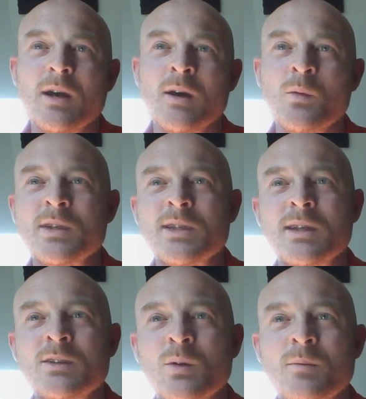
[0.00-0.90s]
And we
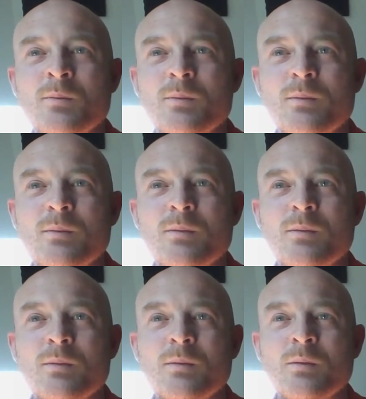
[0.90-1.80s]
said to him,
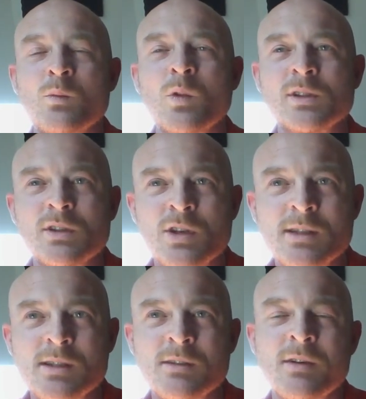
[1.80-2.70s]
what's the
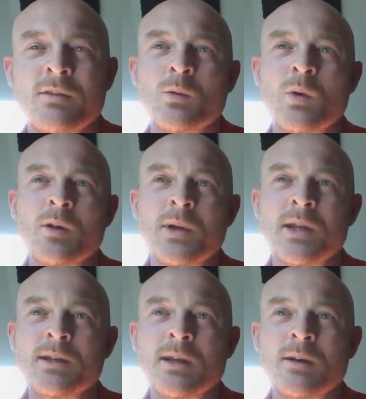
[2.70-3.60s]
chances of having a
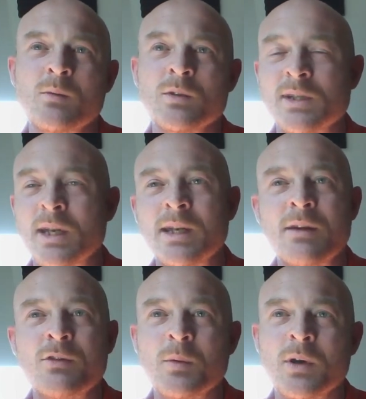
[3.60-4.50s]
wellbeing day? We'll stand
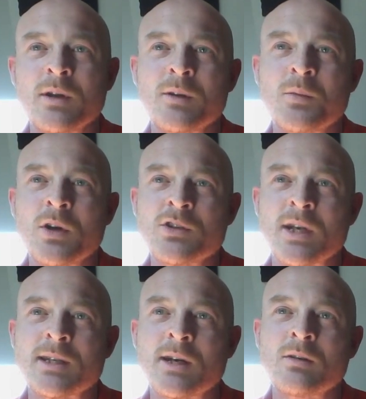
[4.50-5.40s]
everybody on the
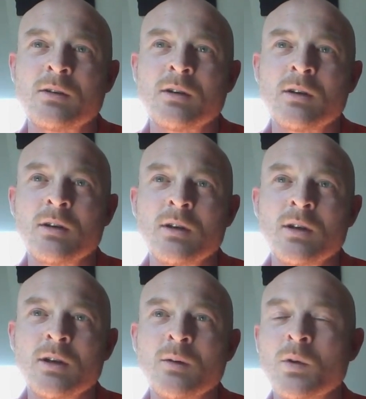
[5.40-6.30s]
project down.
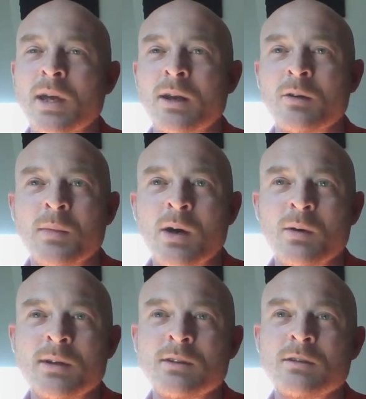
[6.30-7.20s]
And we'll get up
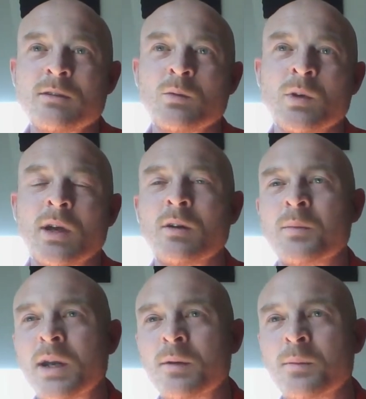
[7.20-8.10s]
mountains. We'll get on
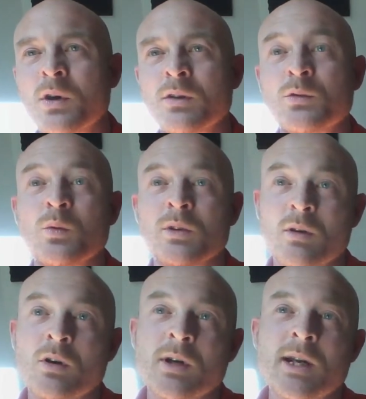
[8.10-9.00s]
paddle boards. We'll
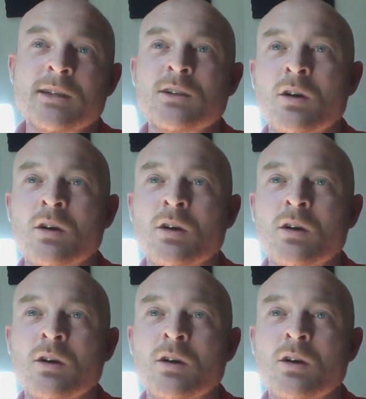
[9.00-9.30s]
organize